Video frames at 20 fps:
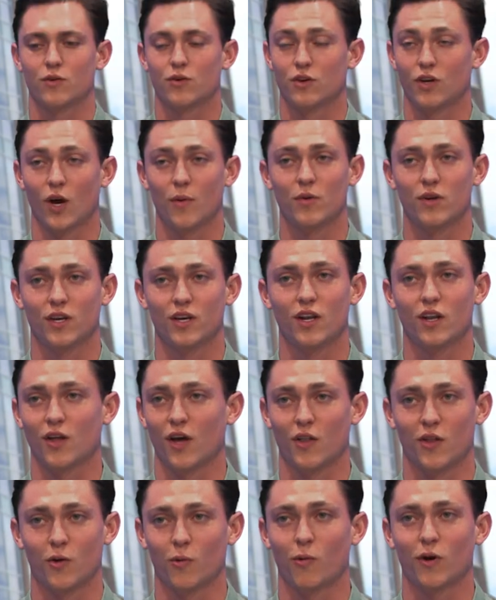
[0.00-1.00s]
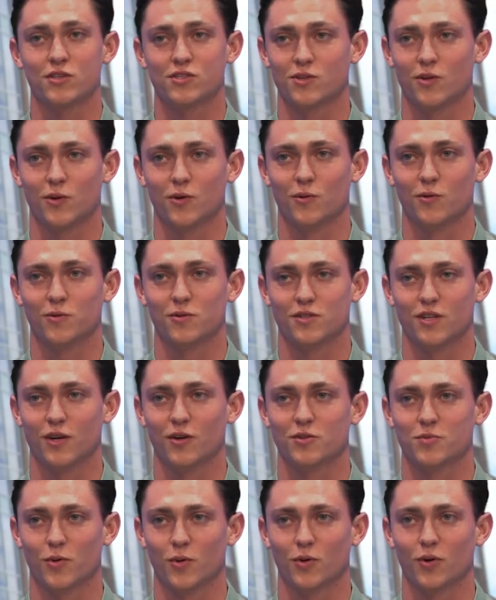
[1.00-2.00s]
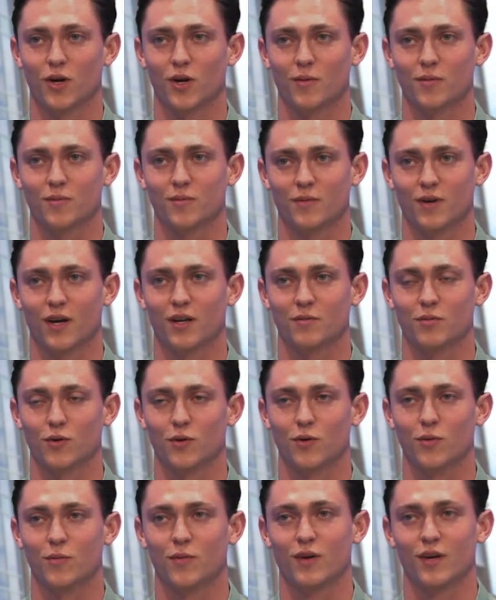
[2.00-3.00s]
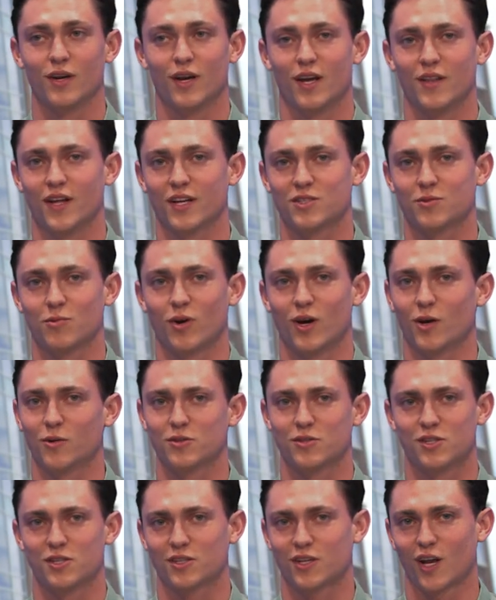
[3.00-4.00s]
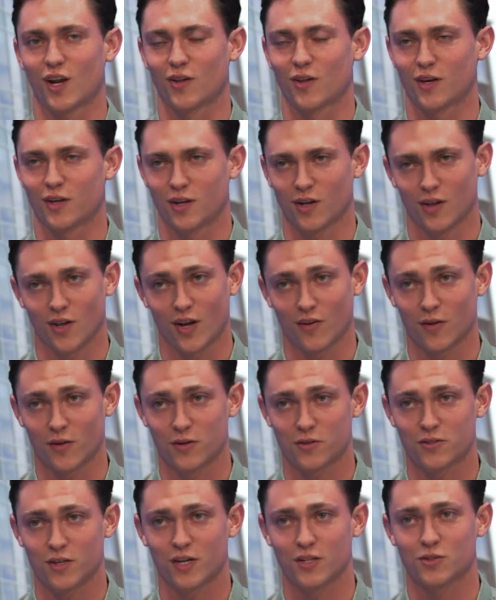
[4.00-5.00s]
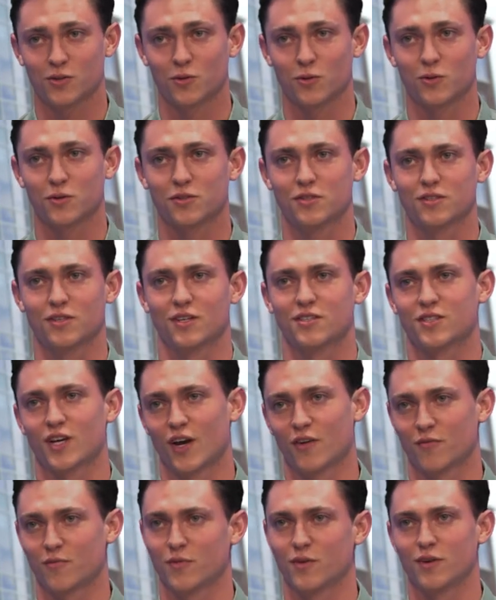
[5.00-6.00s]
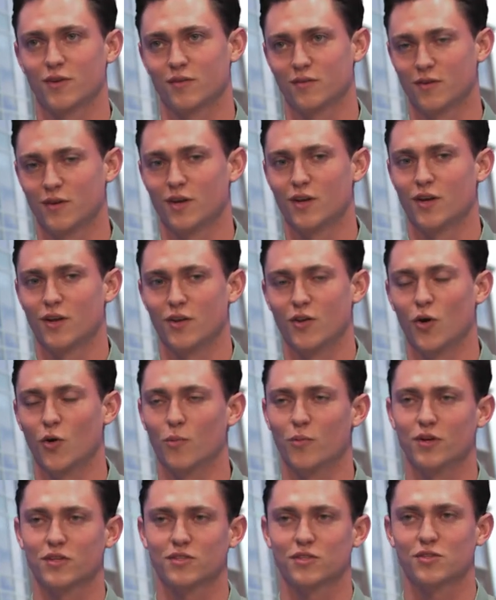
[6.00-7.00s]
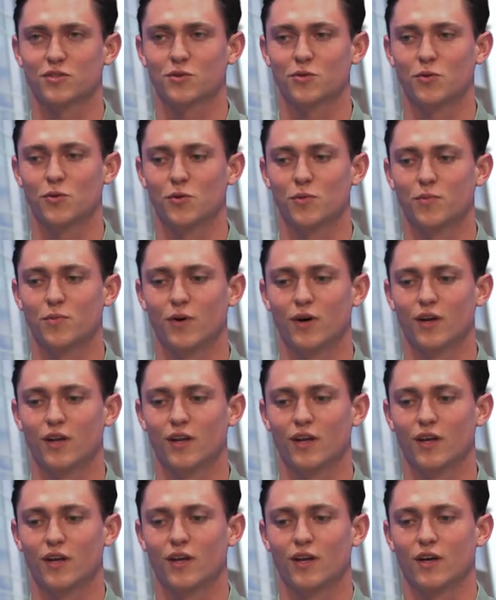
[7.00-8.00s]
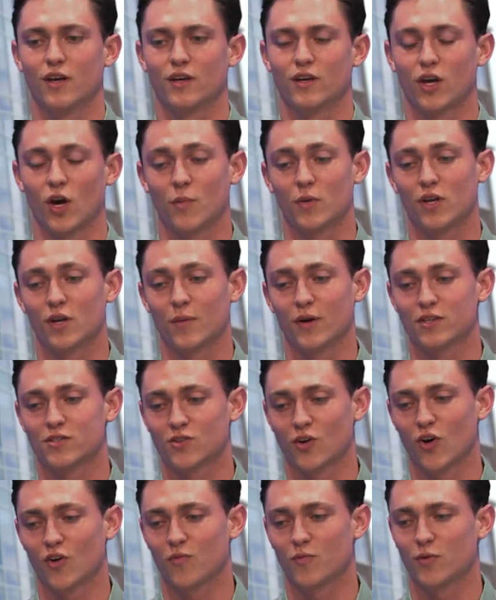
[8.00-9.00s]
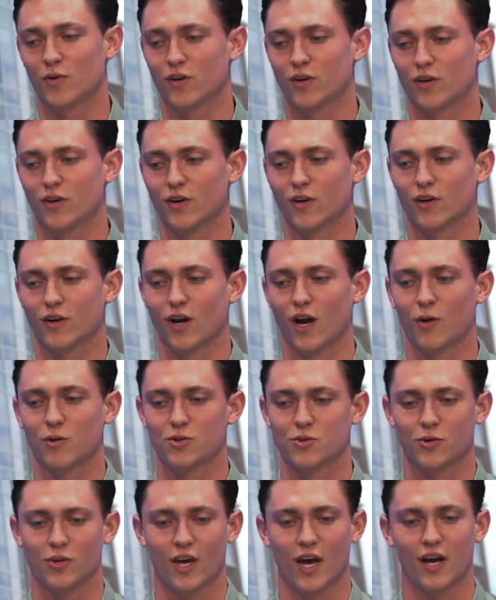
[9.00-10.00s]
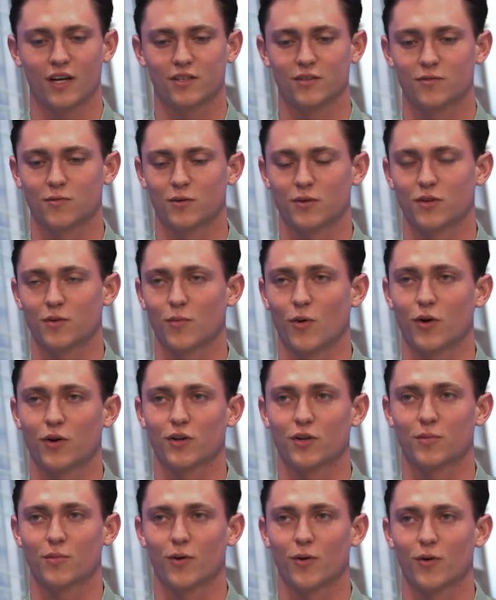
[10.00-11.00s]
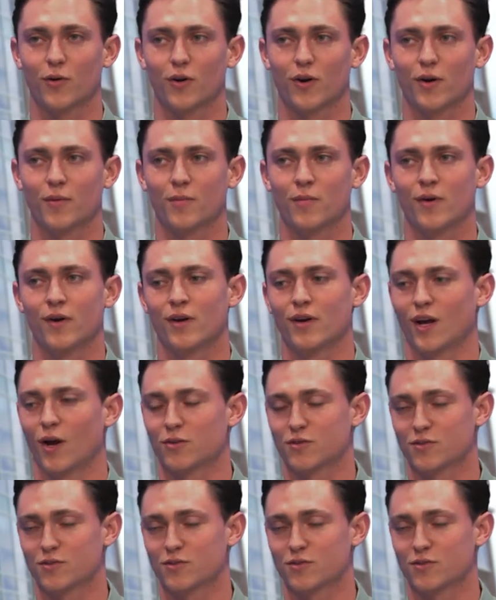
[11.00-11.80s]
Coming in, there was no sales program at Bloom. And that's why it was just kind of like a lot of other state schools, aside from the known business school. But coming into my sophomore year, I was really active with the marketing program. I was